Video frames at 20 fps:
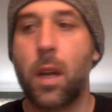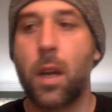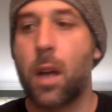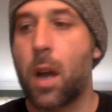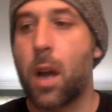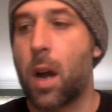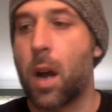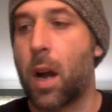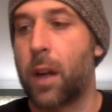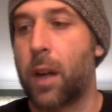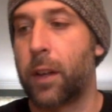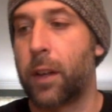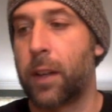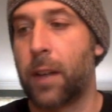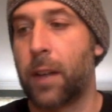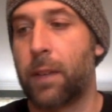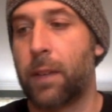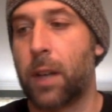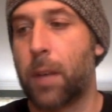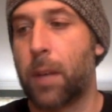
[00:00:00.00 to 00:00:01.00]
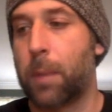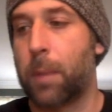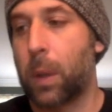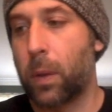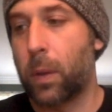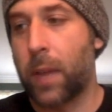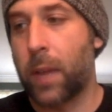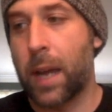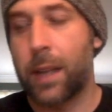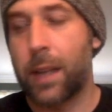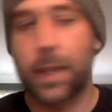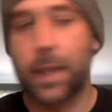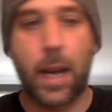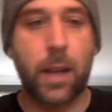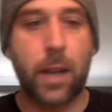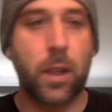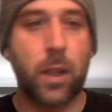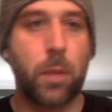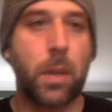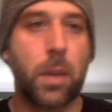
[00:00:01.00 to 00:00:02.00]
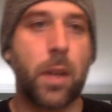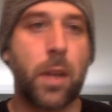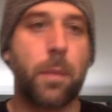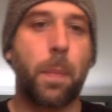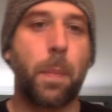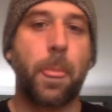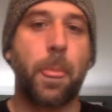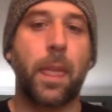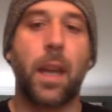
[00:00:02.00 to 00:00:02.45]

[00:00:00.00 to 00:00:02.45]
You're going to have to upload that document,